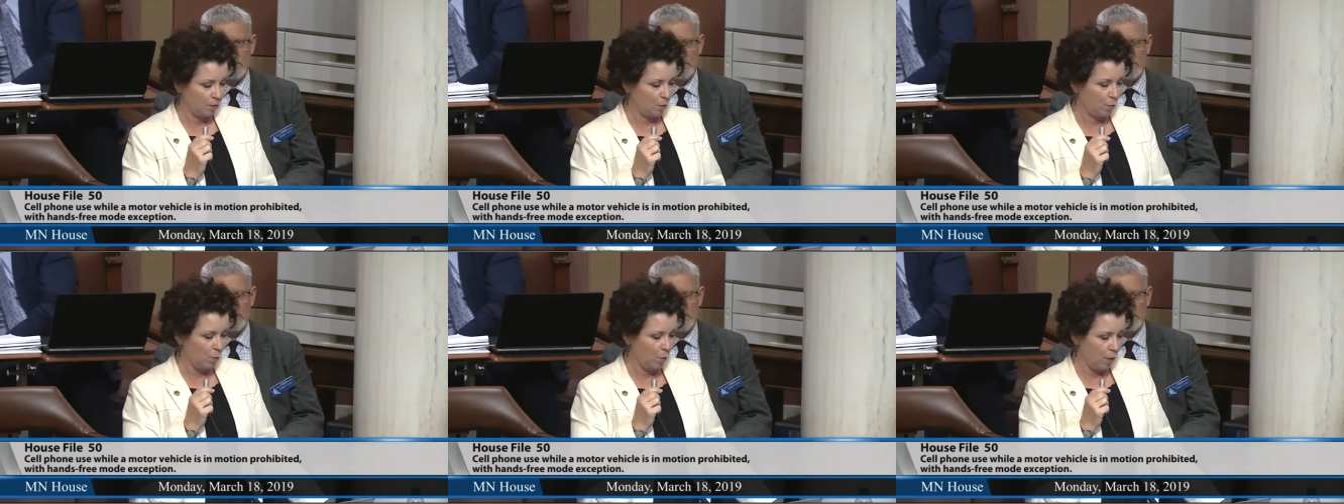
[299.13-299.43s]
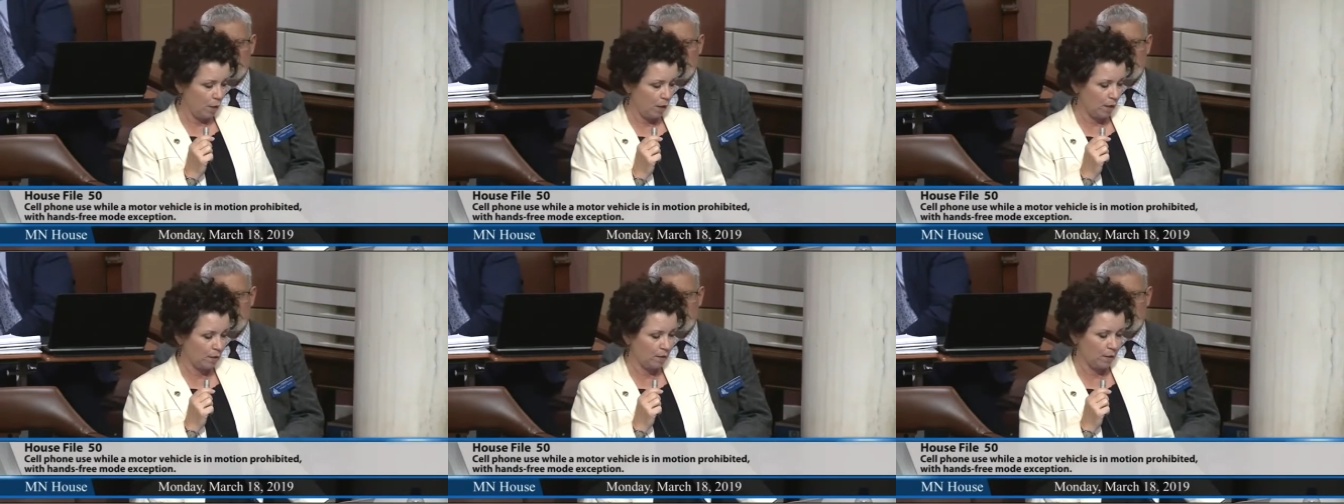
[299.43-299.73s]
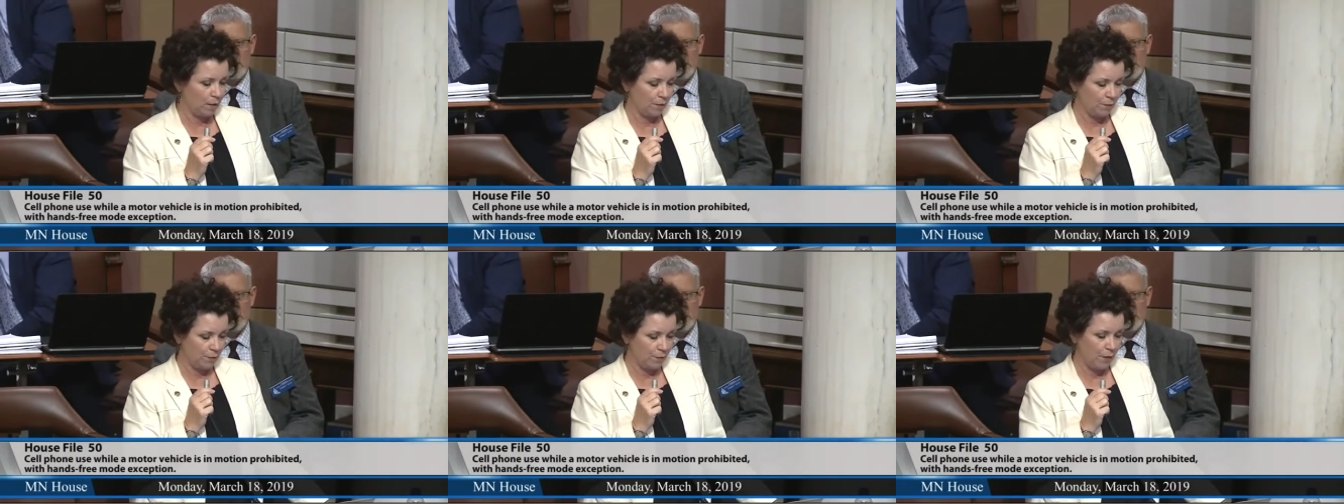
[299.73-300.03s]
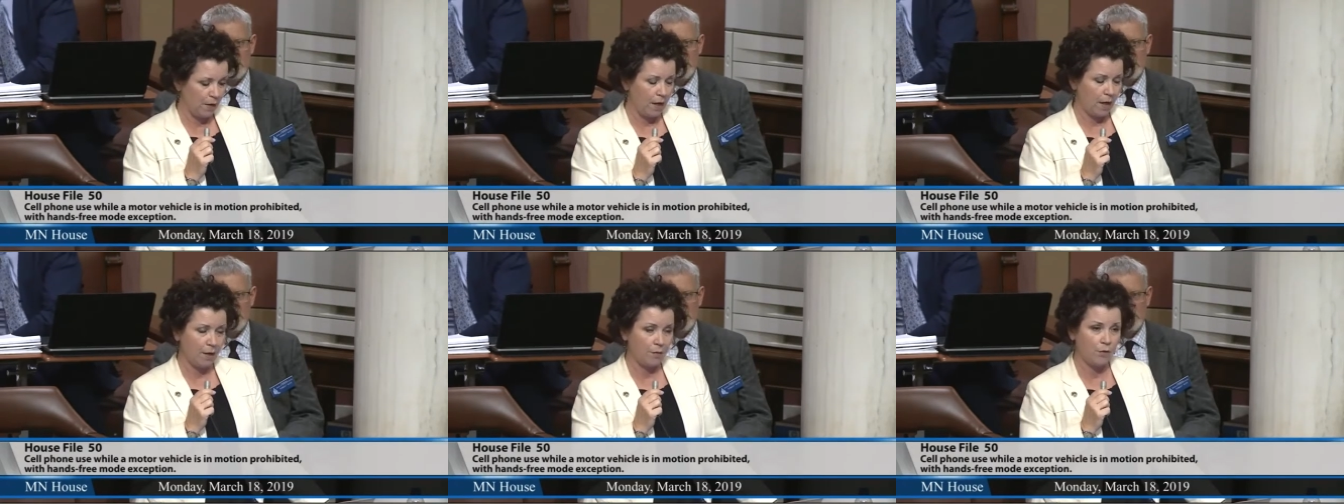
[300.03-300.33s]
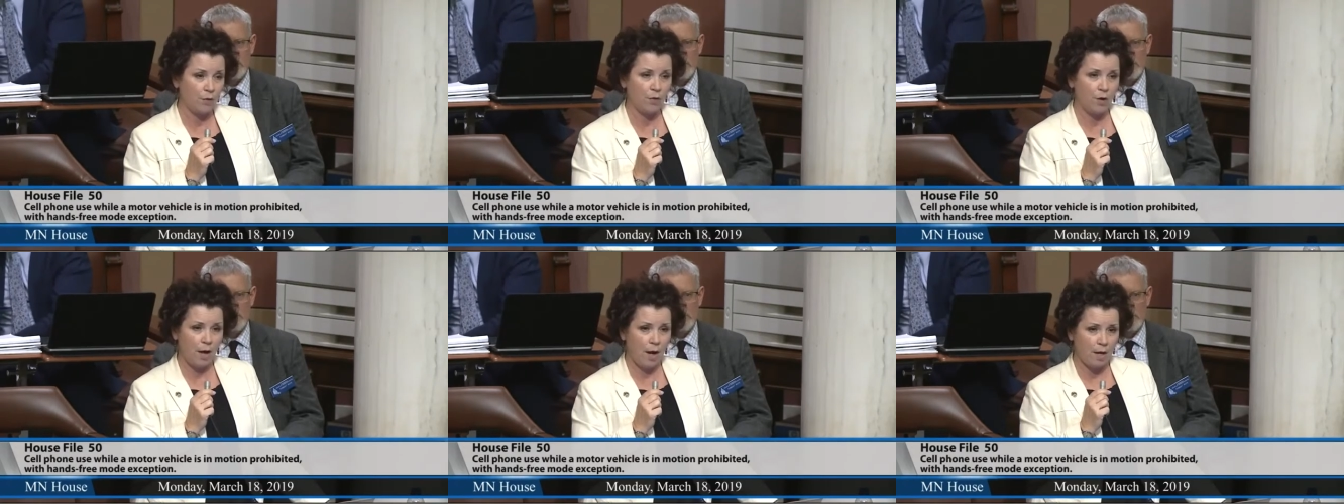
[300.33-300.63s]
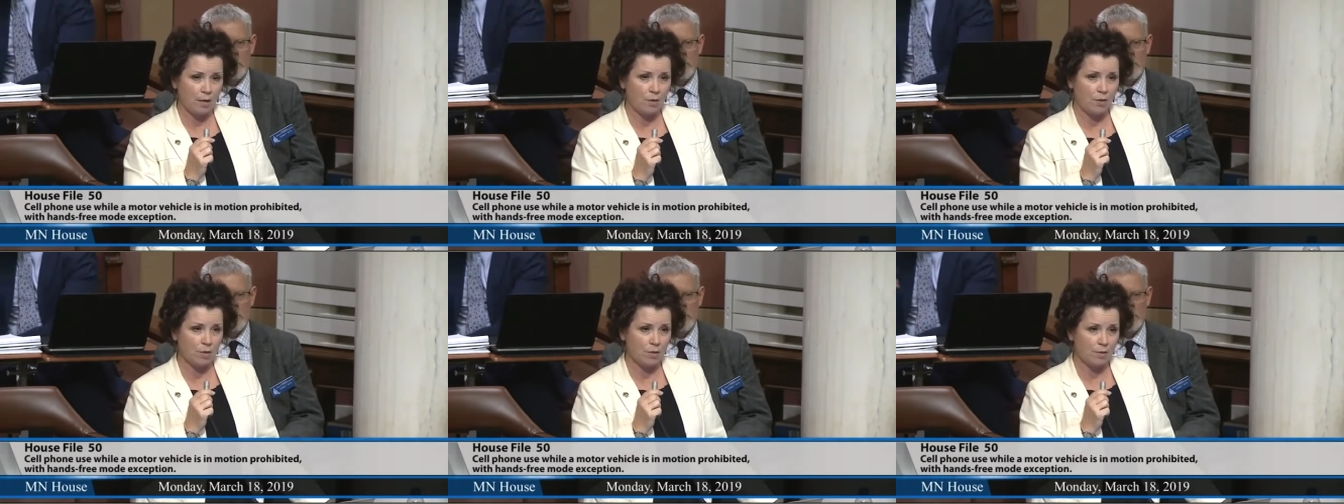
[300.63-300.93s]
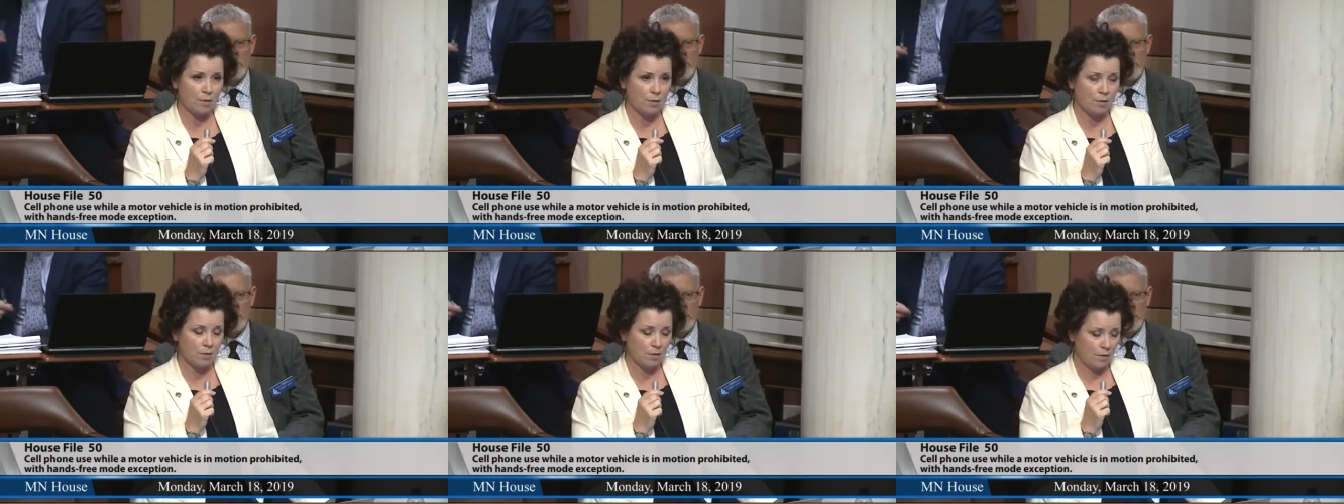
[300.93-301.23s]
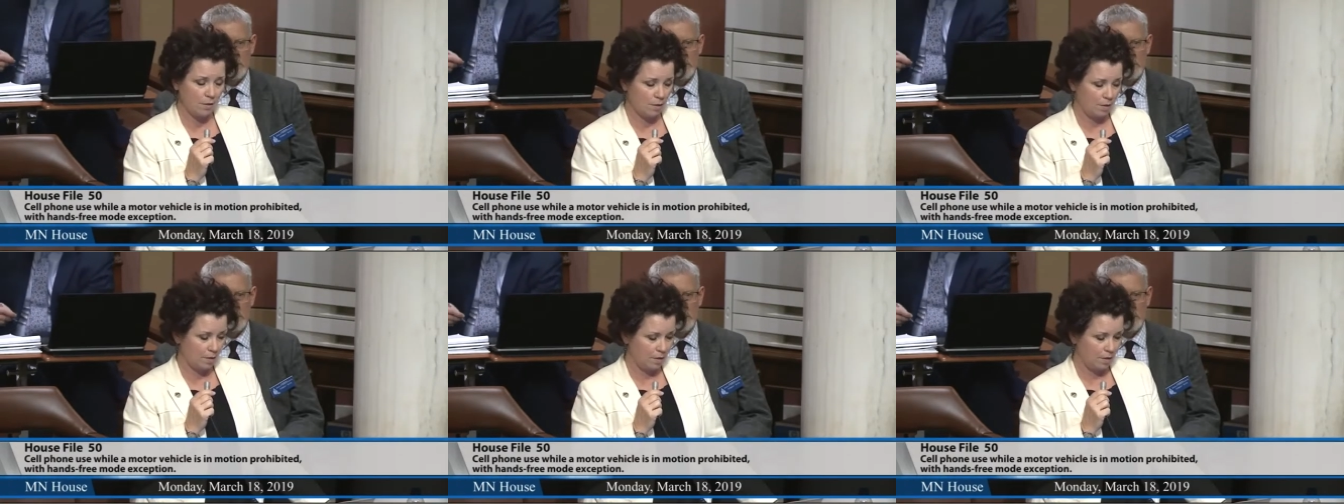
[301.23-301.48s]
in 1 in 5 crashes.